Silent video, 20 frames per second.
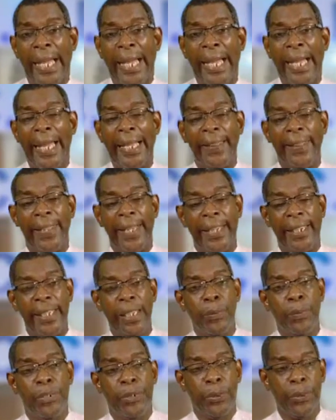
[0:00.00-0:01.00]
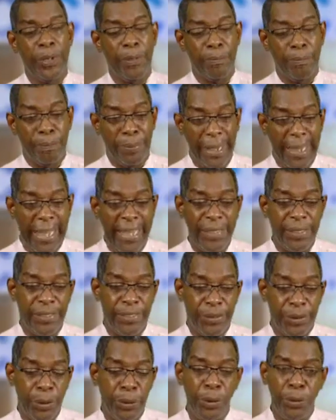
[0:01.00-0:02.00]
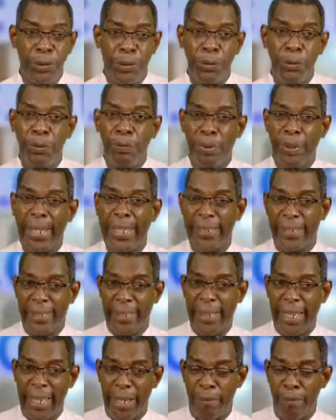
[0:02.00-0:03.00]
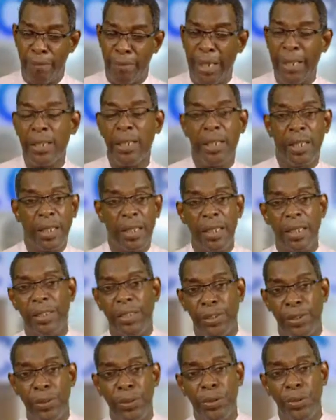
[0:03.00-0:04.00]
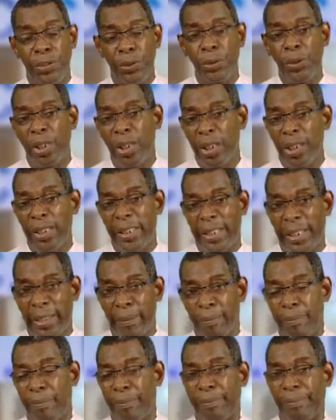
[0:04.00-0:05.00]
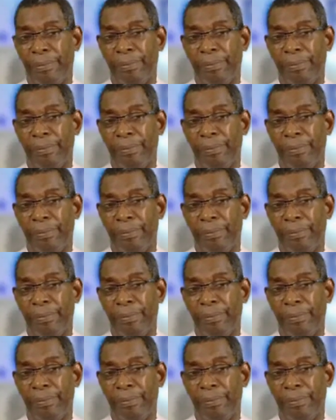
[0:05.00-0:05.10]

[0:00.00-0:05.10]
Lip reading: and that he was going to bless those who bless him and curse those who curse him.